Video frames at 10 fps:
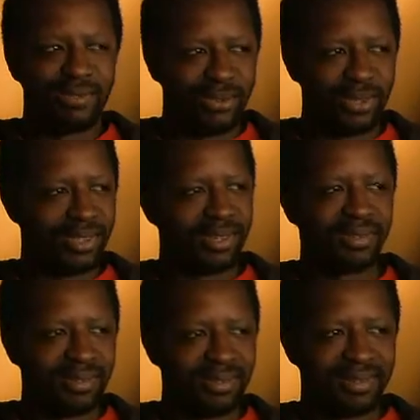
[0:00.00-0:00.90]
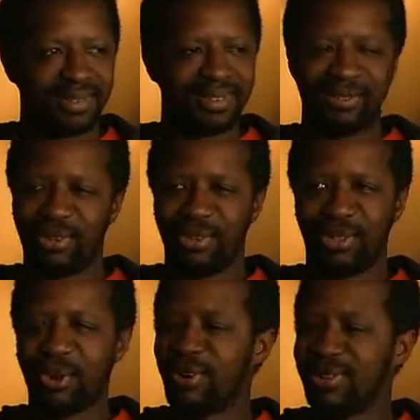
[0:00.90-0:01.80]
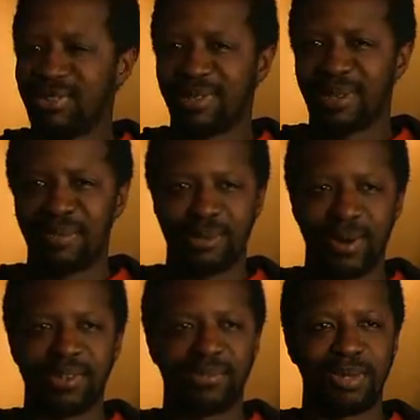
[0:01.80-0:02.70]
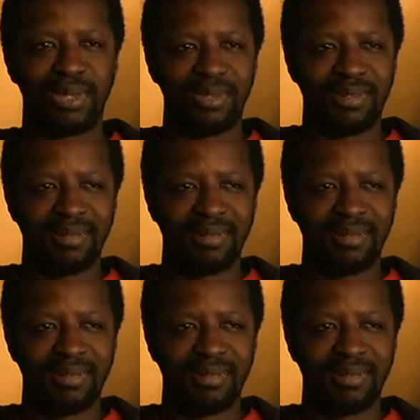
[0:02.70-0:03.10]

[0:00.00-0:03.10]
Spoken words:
for the authorities to come and arrest me,